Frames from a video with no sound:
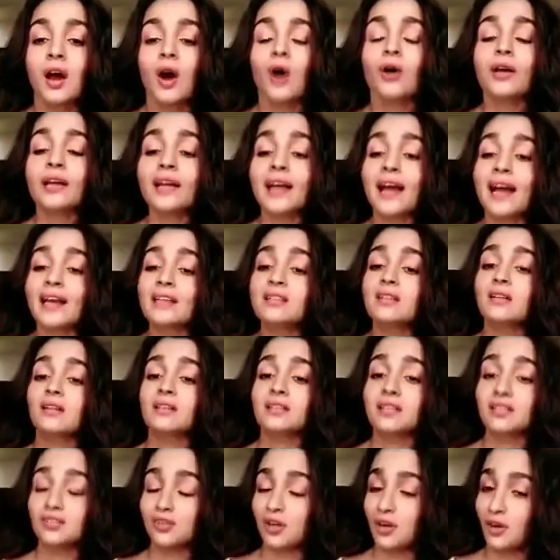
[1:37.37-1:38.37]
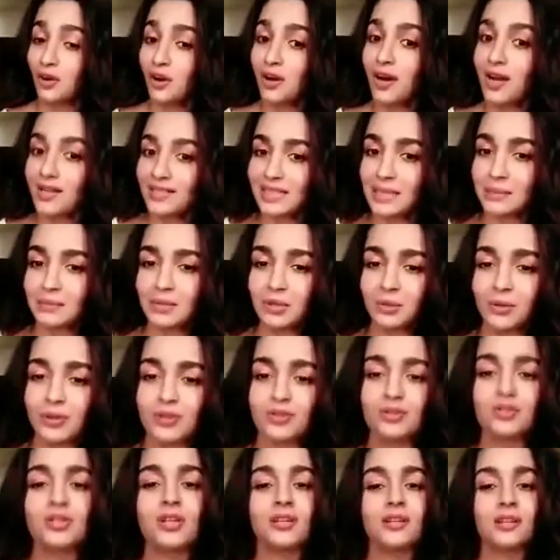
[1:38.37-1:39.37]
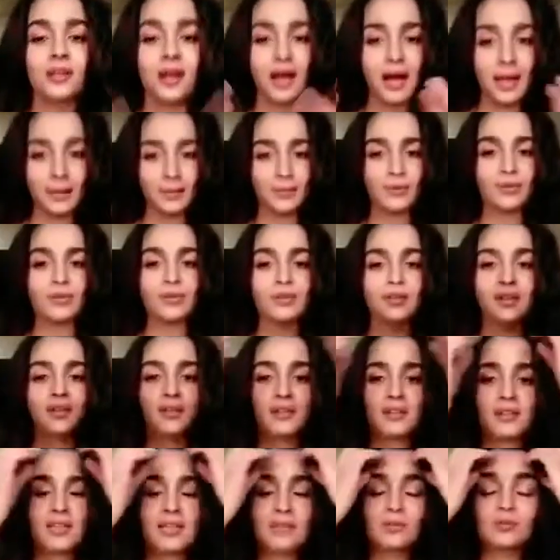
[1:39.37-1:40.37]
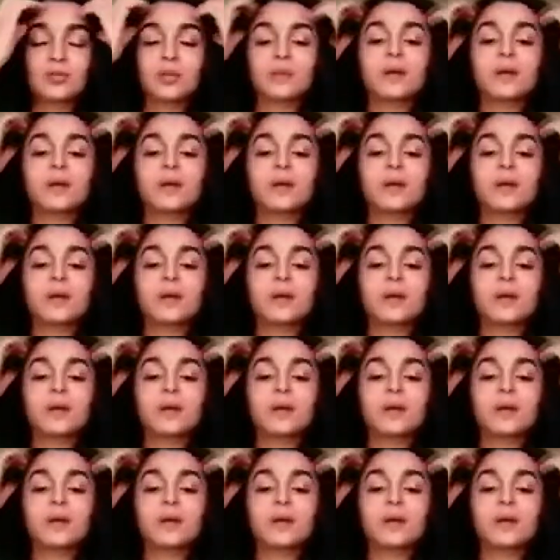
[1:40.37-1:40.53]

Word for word: Okay, guys, since you're not asking me questions, I think I'm going to give you